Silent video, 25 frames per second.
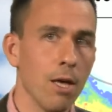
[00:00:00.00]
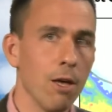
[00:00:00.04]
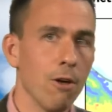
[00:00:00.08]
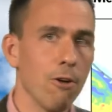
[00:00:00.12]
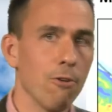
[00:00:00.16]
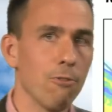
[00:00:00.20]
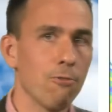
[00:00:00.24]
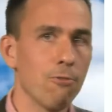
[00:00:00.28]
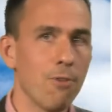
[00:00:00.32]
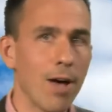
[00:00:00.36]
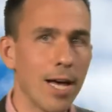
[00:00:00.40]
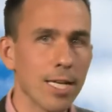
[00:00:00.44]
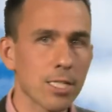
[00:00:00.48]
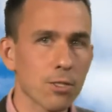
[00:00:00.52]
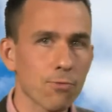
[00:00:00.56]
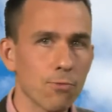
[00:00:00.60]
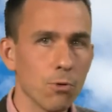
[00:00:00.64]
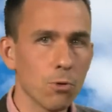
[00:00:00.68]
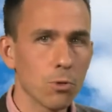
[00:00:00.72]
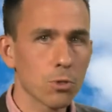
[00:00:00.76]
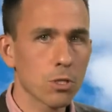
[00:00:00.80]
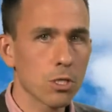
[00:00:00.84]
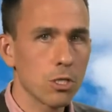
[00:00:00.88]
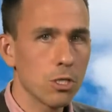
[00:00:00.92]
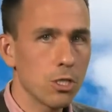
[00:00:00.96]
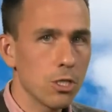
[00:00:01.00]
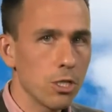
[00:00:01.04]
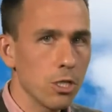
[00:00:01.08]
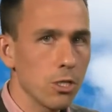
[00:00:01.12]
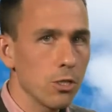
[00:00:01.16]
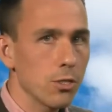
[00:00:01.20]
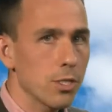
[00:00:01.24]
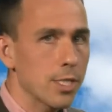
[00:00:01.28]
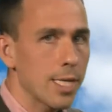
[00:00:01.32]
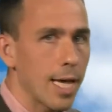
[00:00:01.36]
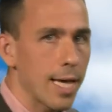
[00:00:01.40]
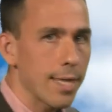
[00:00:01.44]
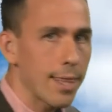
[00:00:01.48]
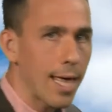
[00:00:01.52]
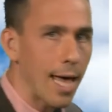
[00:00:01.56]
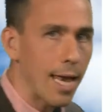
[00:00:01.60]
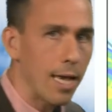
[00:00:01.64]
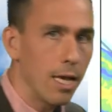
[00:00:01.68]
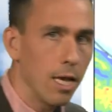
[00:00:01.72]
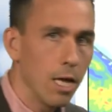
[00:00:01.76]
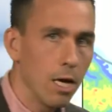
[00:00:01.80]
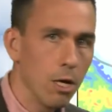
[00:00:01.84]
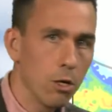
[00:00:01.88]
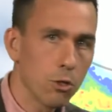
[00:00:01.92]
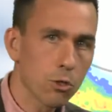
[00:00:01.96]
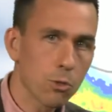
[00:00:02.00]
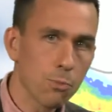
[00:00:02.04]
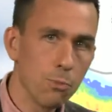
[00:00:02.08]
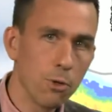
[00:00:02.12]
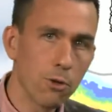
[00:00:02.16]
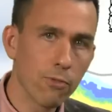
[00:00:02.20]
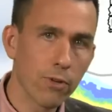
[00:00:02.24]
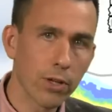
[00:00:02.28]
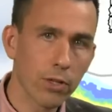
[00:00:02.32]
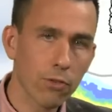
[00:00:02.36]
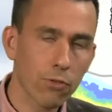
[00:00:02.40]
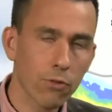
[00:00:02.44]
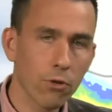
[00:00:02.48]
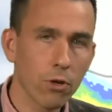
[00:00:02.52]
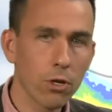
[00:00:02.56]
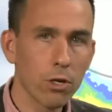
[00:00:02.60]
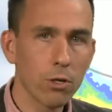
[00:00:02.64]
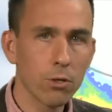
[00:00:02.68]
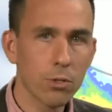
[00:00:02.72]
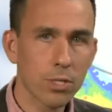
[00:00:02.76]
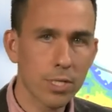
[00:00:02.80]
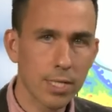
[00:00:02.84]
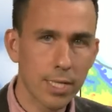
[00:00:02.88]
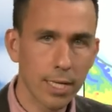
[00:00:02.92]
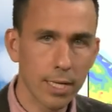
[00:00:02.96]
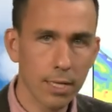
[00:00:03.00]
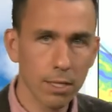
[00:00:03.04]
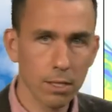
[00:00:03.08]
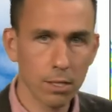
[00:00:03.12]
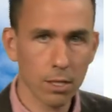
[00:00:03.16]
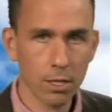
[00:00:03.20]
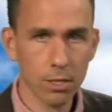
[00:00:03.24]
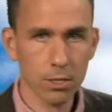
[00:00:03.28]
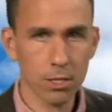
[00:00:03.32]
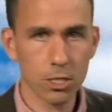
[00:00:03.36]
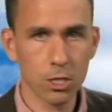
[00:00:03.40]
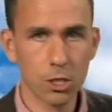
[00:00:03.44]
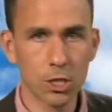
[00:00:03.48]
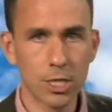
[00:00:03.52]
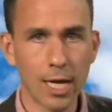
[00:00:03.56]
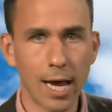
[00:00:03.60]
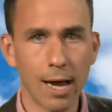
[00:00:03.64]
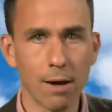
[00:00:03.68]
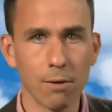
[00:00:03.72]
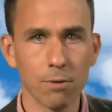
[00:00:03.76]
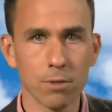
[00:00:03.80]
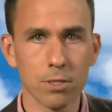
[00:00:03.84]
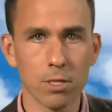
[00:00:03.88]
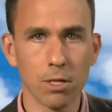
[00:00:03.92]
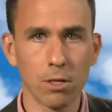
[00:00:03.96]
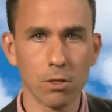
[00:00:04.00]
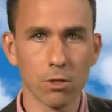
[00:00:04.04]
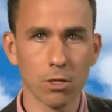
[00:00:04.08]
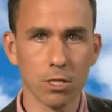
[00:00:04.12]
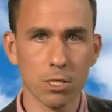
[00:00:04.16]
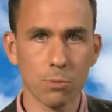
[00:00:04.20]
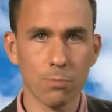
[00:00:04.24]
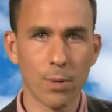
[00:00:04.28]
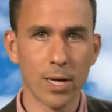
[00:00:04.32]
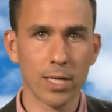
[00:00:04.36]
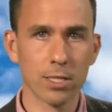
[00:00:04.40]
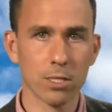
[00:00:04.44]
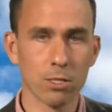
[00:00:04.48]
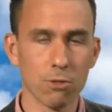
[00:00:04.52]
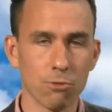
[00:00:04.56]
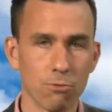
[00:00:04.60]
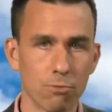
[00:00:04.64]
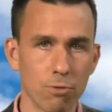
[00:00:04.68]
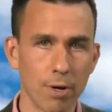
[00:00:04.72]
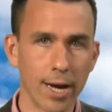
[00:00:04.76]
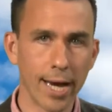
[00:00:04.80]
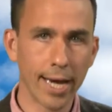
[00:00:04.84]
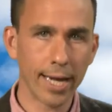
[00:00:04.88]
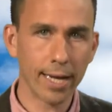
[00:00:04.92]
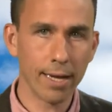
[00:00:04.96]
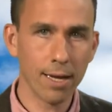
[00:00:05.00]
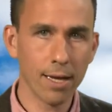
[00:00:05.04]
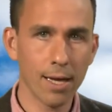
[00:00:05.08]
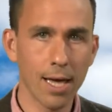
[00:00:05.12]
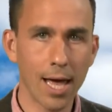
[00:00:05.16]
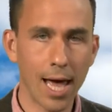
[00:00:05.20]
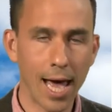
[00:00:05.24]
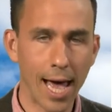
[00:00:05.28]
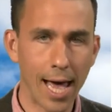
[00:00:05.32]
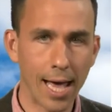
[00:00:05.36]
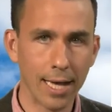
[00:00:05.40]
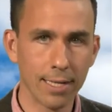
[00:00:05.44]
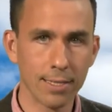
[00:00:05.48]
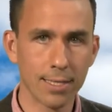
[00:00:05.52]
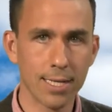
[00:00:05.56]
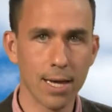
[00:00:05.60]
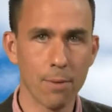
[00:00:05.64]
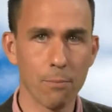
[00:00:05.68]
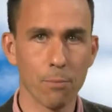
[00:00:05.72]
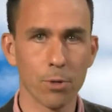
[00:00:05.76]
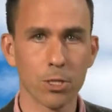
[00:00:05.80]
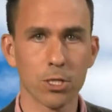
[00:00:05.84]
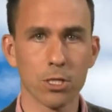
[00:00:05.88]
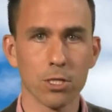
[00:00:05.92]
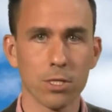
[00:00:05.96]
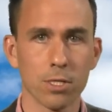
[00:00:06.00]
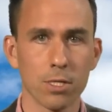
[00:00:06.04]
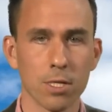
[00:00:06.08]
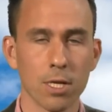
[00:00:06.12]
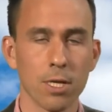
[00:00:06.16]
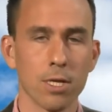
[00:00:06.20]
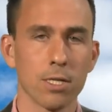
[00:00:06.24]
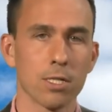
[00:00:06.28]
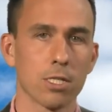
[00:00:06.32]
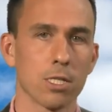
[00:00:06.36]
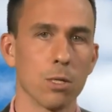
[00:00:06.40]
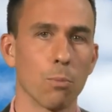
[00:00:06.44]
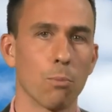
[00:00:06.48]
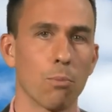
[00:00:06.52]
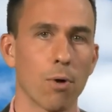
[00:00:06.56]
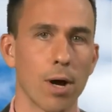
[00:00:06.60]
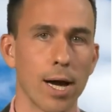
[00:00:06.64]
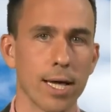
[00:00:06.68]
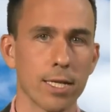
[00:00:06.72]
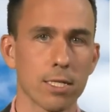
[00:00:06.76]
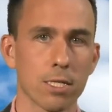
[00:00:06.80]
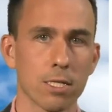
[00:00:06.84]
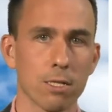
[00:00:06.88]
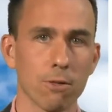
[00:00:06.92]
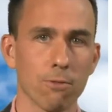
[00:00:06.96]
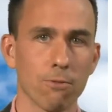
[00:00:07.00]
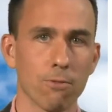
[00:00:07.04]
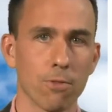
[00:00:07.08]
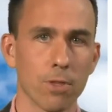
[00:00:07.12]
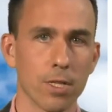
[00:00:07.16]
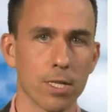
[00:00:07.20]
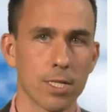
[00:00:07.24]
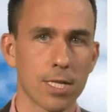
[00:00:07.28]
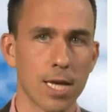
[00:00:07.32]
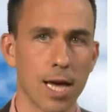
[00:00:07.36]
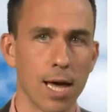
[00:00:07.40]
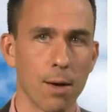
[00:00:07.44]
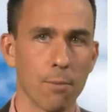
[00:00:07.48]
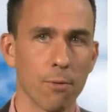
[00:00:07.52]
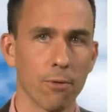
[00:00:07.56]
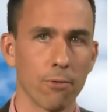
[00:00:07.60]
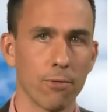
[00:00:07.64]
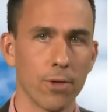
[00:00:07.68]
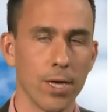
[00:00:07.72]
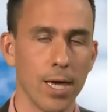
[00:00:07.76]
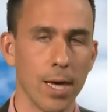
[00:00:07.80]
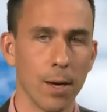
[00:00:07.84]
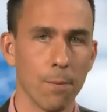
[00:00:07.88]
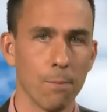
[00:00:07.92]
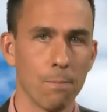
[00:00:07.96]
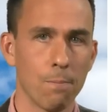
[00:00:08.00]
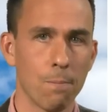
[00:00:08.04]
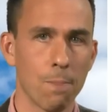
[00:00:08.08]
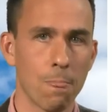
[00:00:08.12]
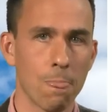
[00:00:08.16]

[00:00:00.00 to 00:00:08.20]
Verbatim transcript: Fast forward to Tuesday, that low's moving through still, lots of showers, longer spells of rain, and temperatures suppressed for the time of year.